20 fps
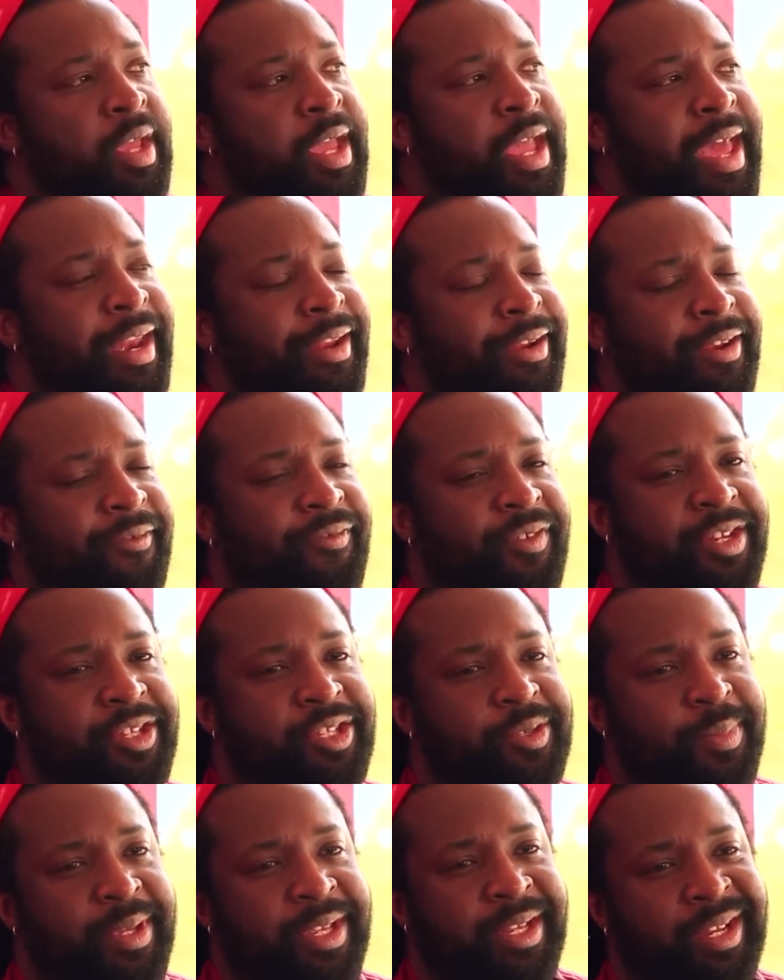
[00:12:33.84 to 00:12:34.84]
I don't know if you need
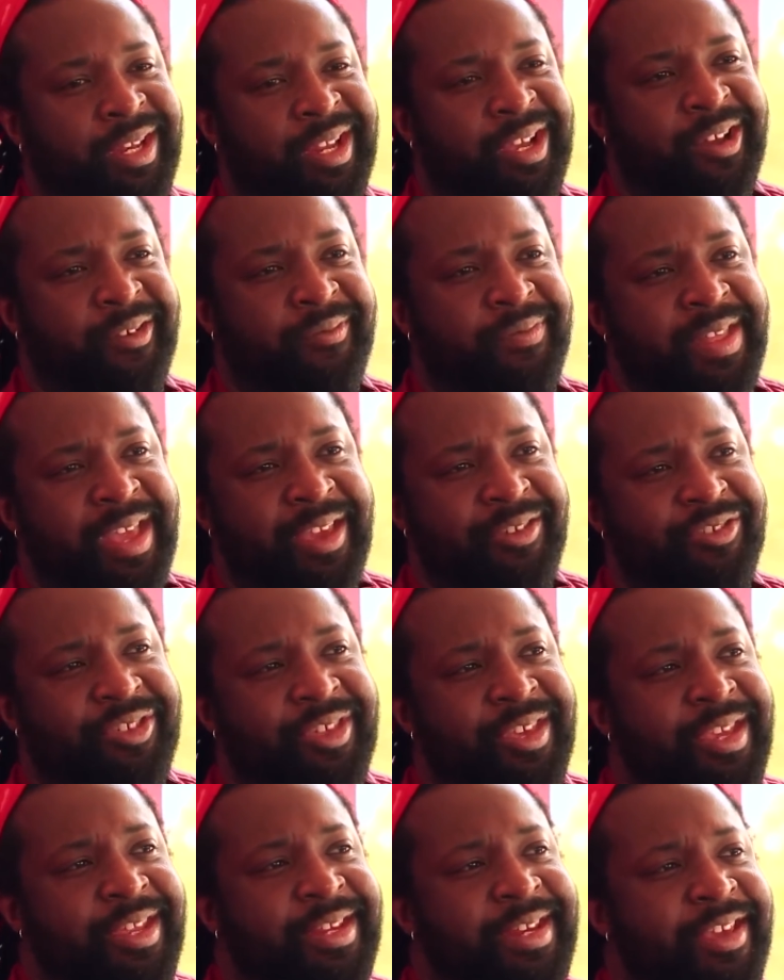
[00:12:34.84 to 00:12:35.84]
to be in love. That's
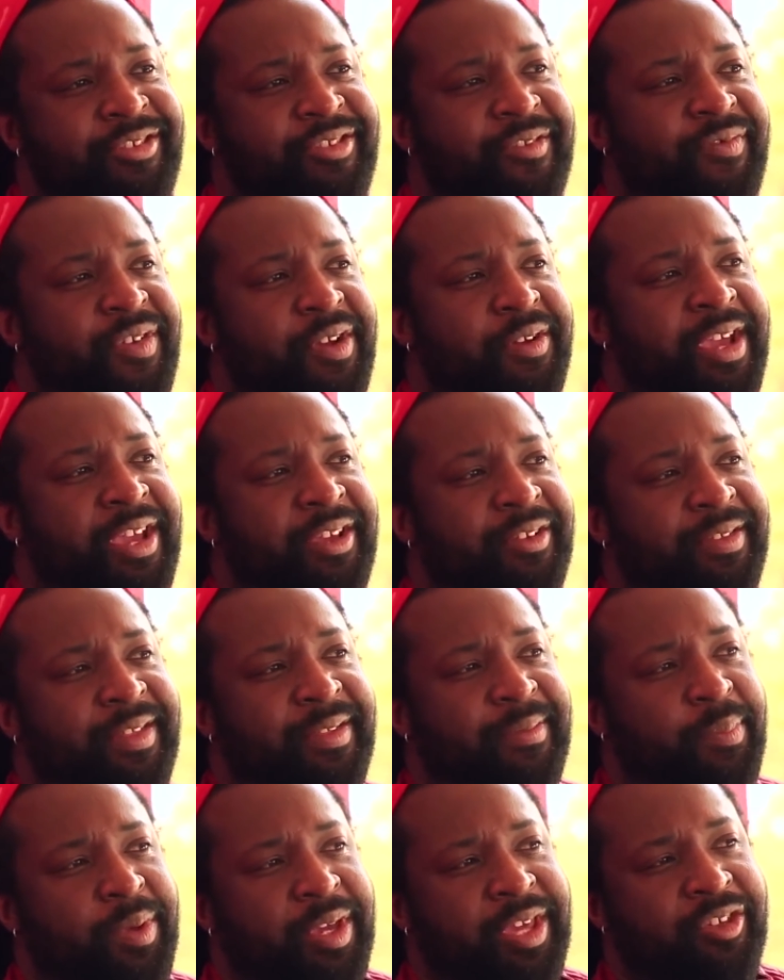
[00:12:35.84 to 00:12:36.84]
a very,
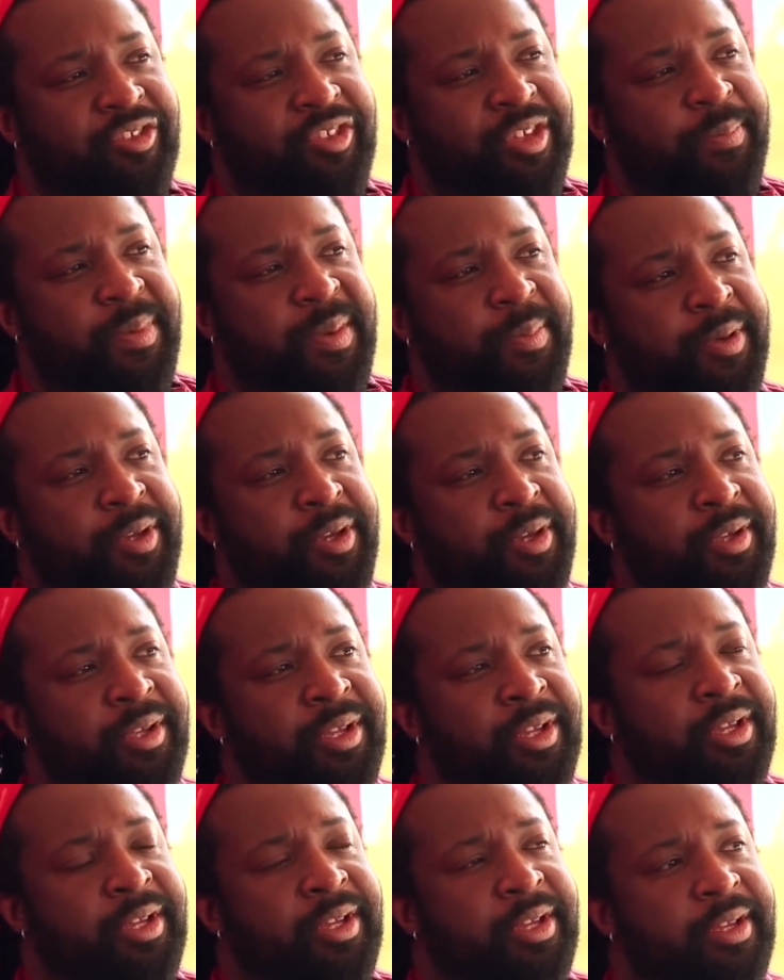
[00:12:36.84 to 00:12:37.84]
because then
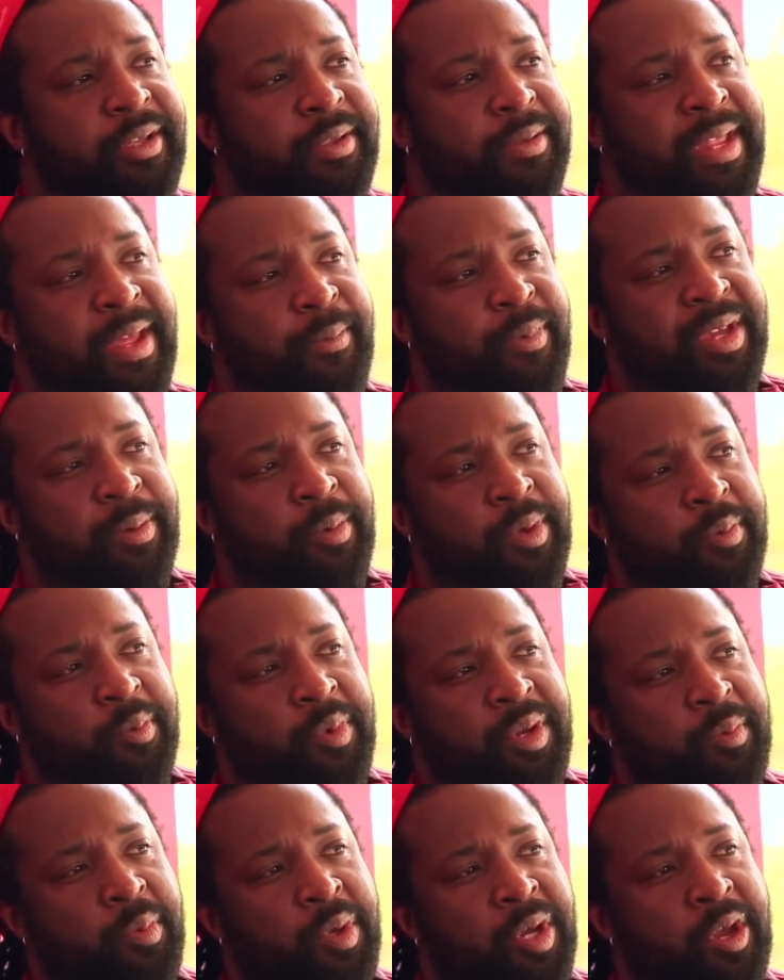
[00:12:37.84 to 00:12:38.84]

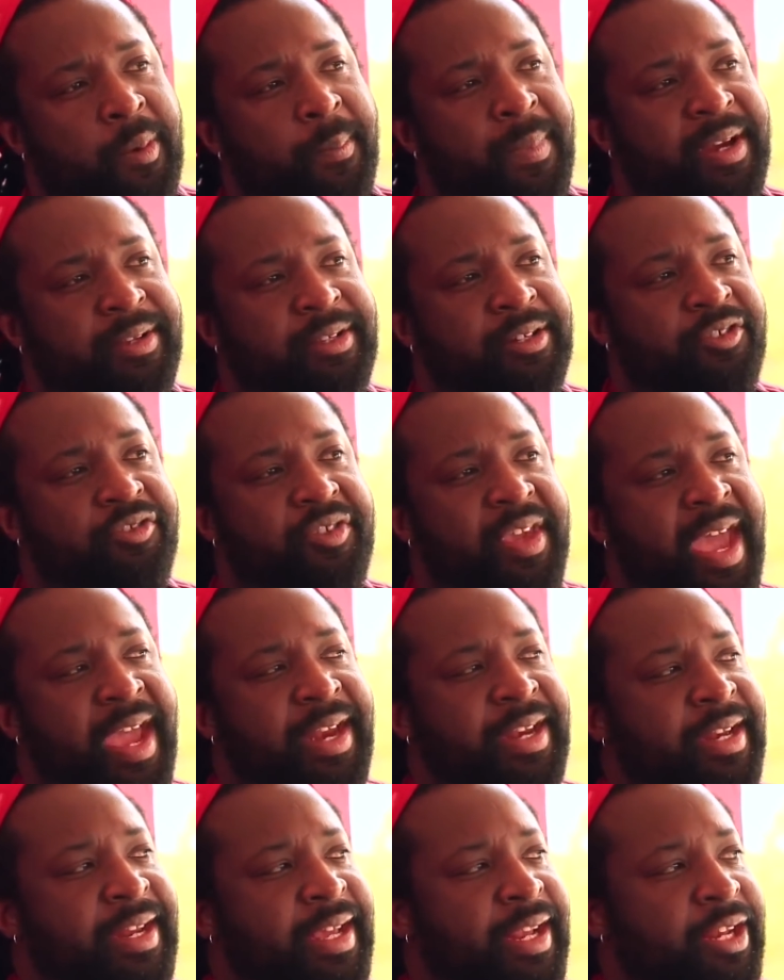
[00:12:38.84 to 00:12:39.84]
we come back to this
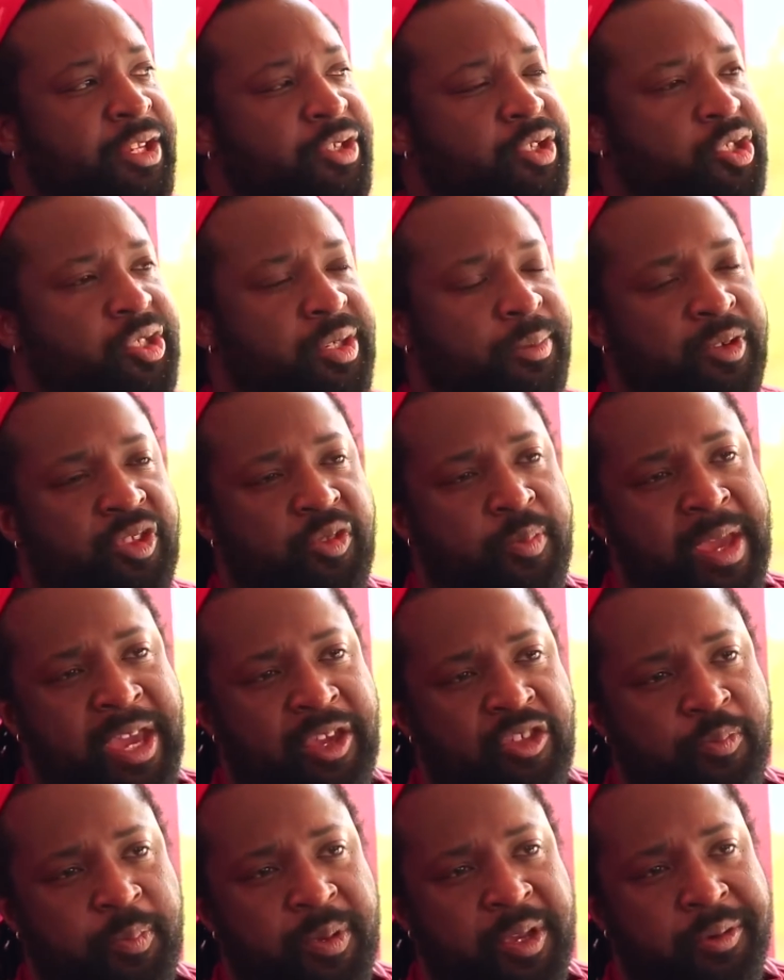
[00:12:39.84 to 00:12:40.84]
idea that literature must be
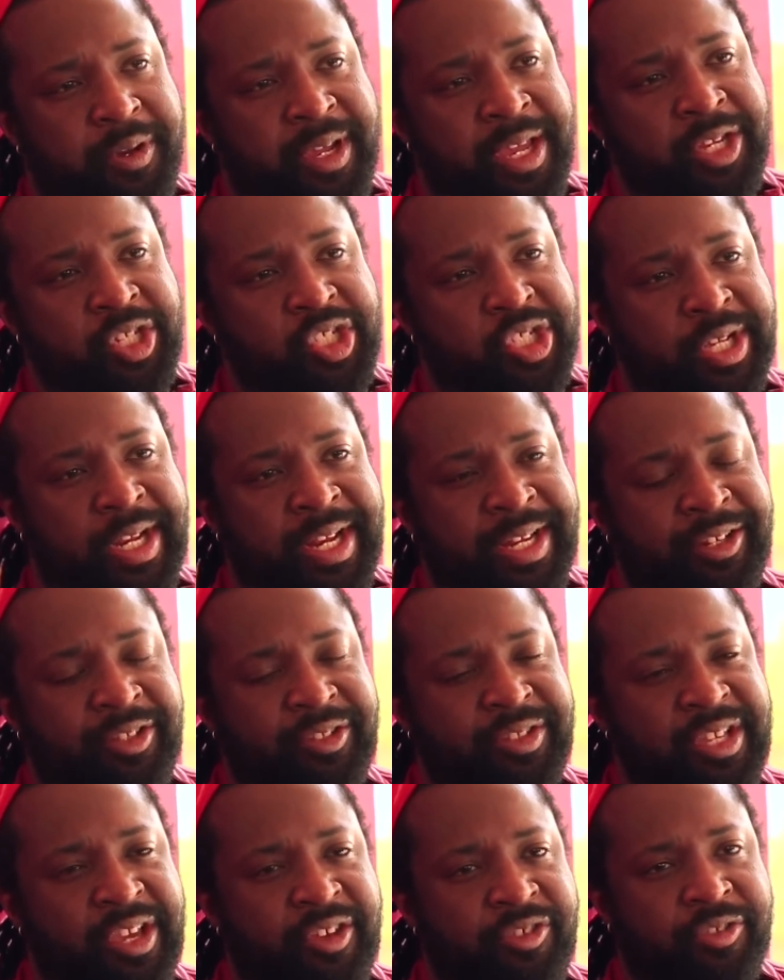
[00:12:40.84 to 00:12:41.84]
experiential, and
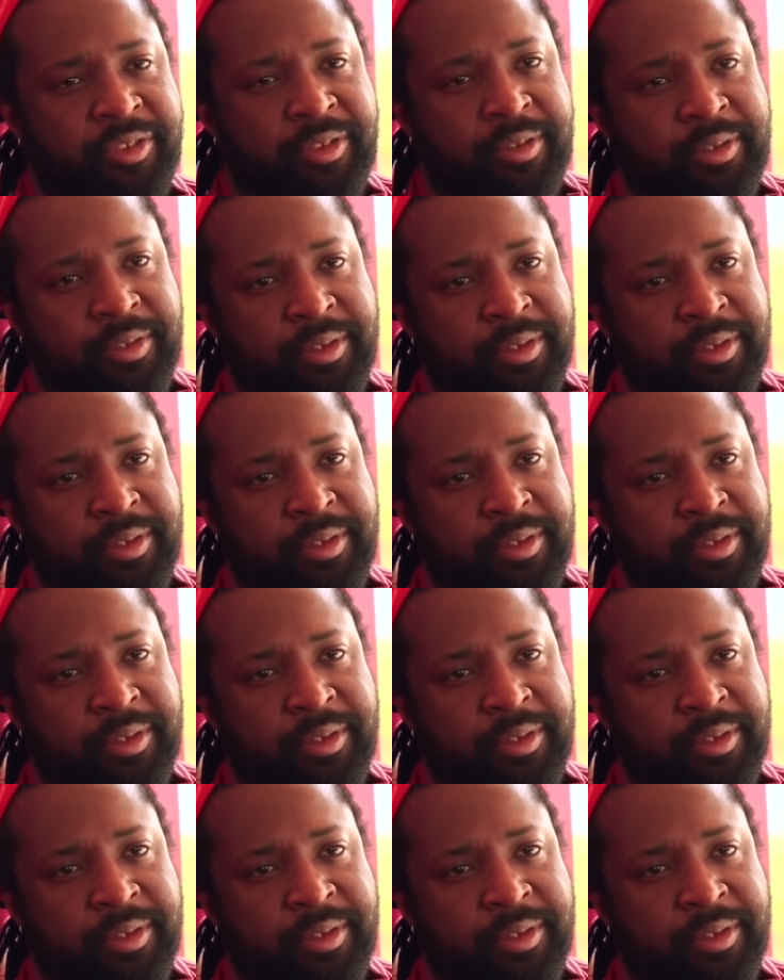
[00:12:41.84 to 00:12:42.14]
it doesn't.